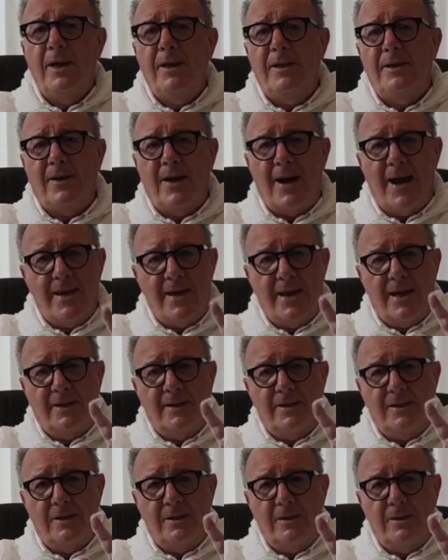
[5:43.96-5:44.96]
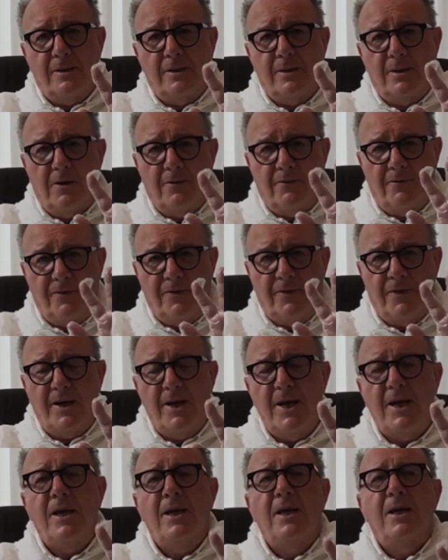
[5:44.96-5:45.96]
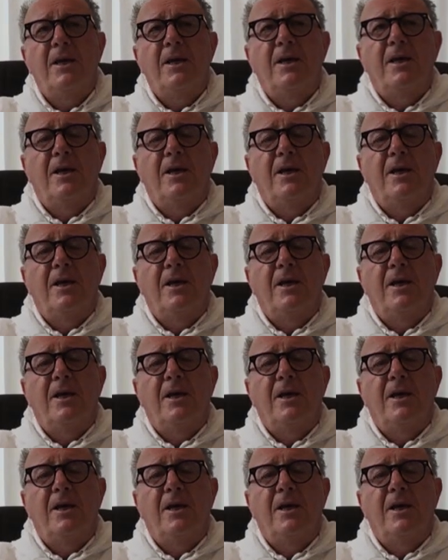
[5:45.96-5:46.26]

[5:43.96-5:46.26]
a triad of three